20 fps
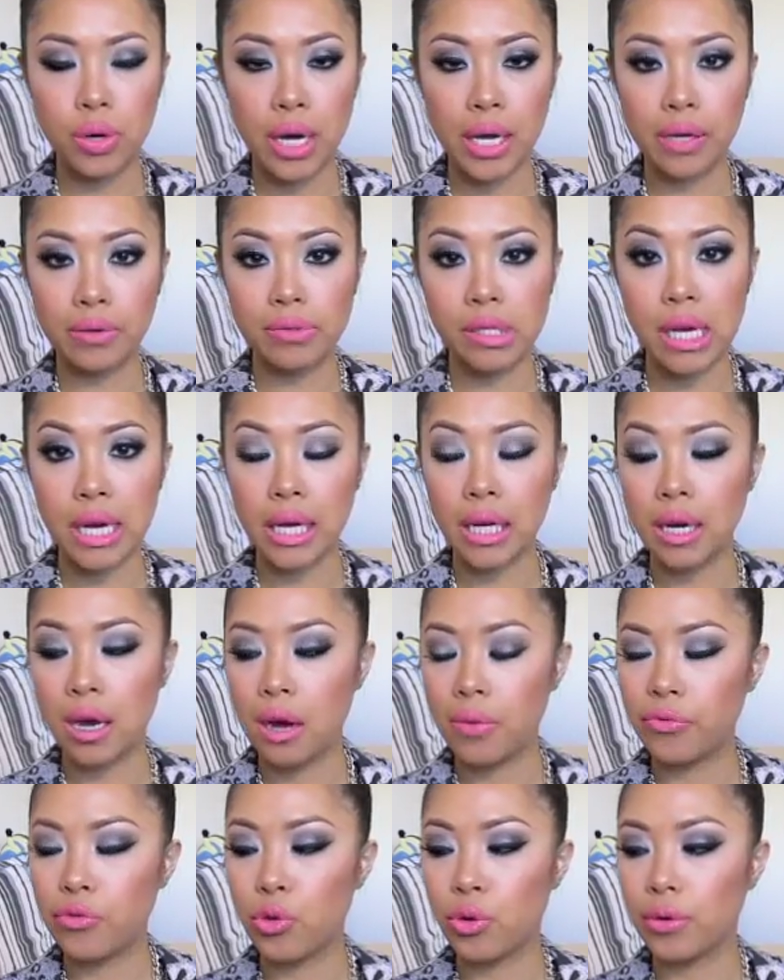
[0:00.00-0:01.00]
kind of sign
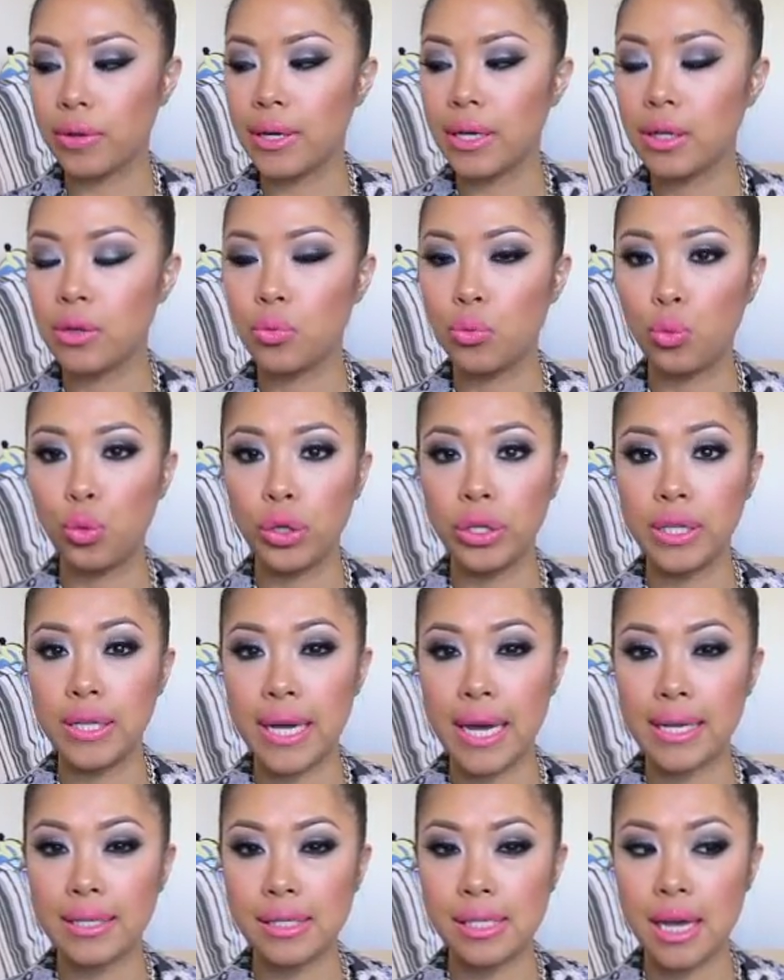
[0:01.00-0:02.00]
up for it would
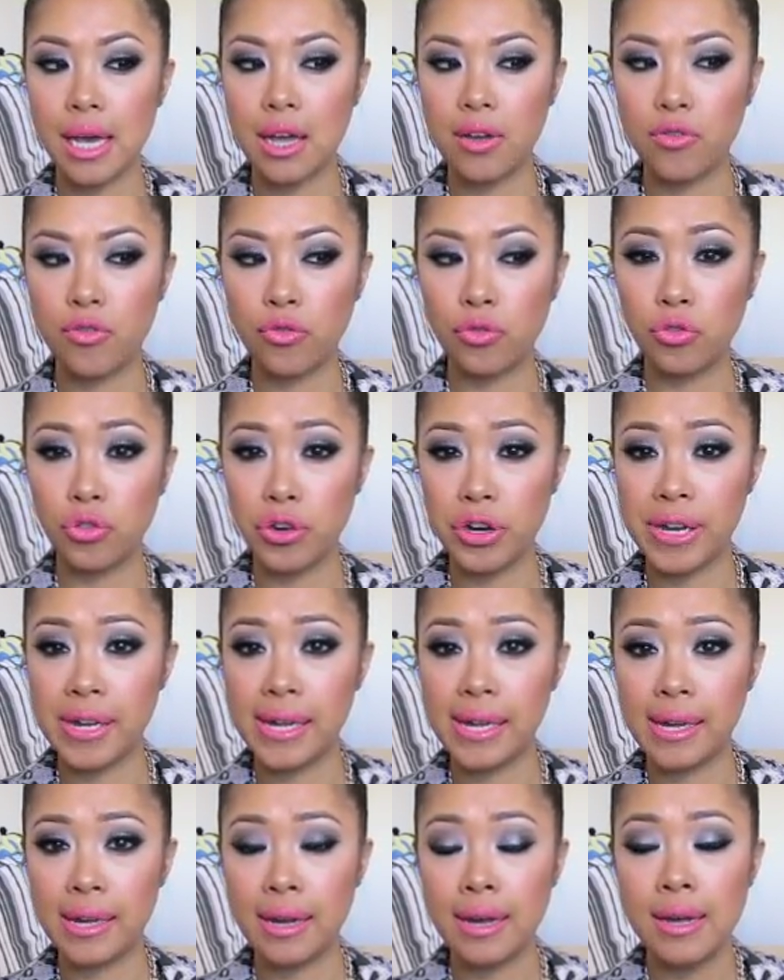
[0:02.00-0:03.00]
get a
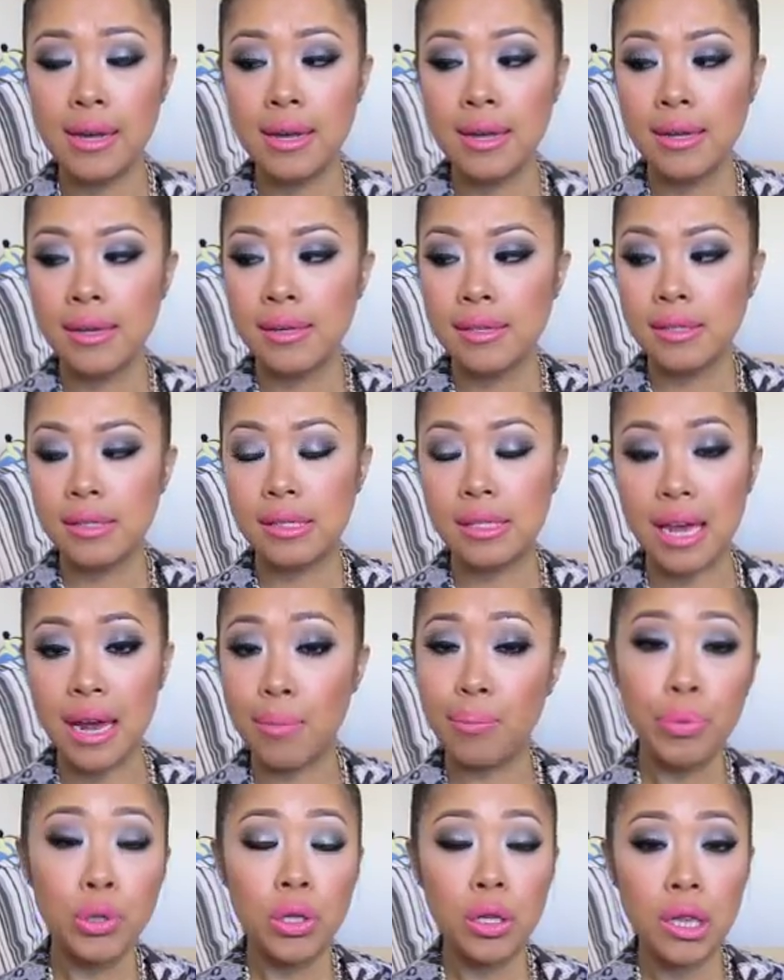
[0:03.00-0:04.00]
free
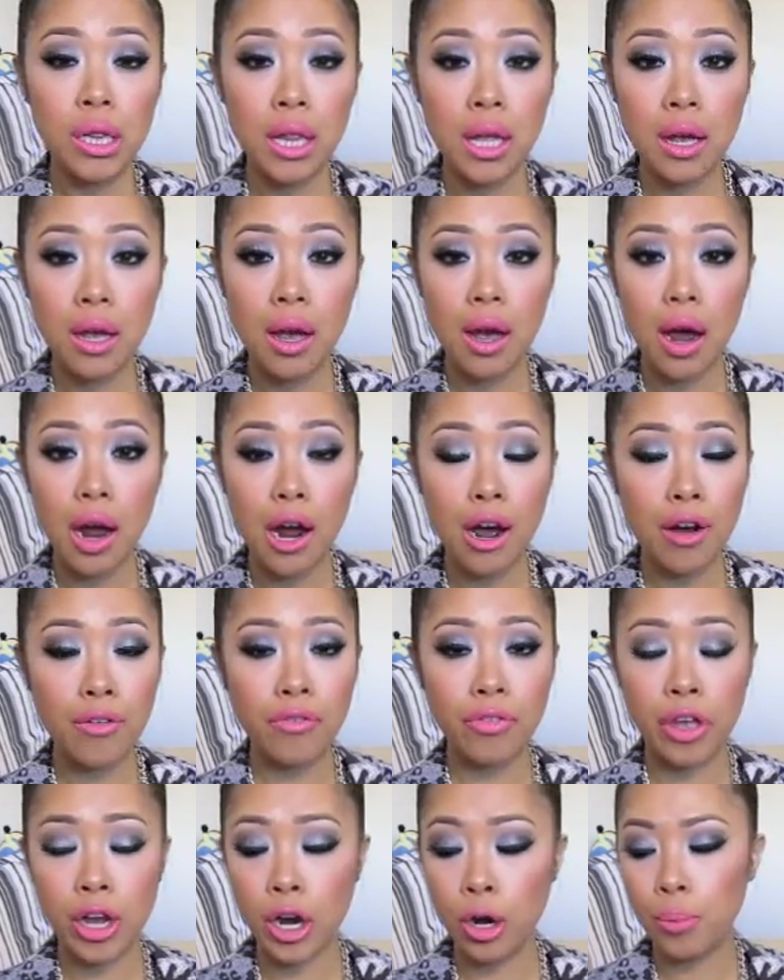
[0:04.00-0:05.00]
sample
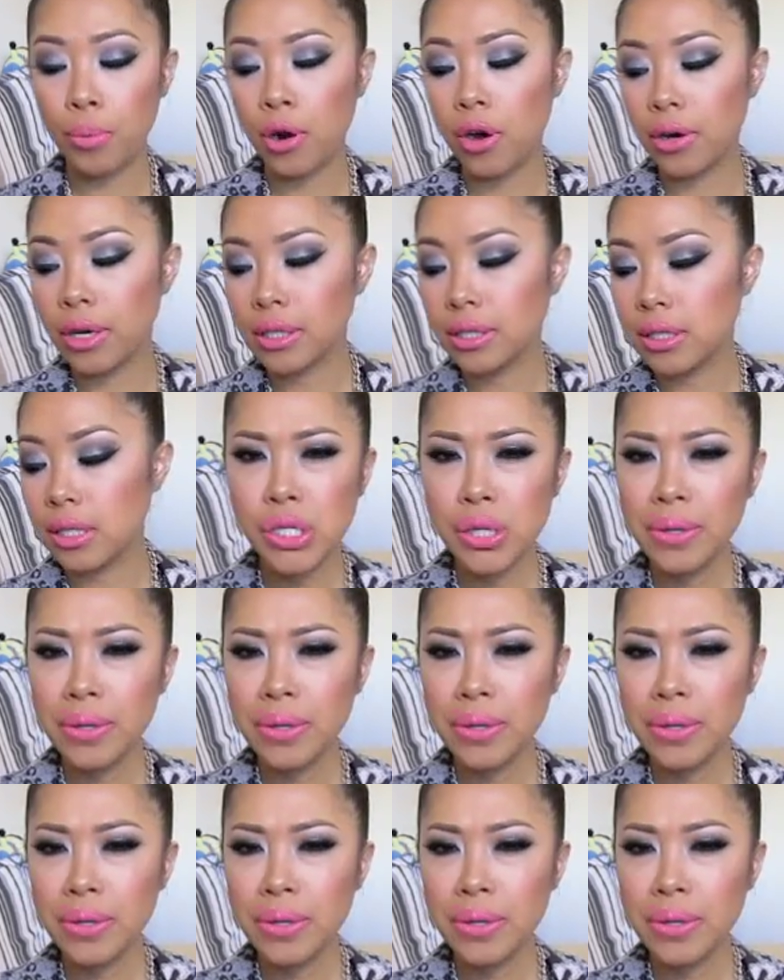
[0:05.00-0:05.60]
of the hair product.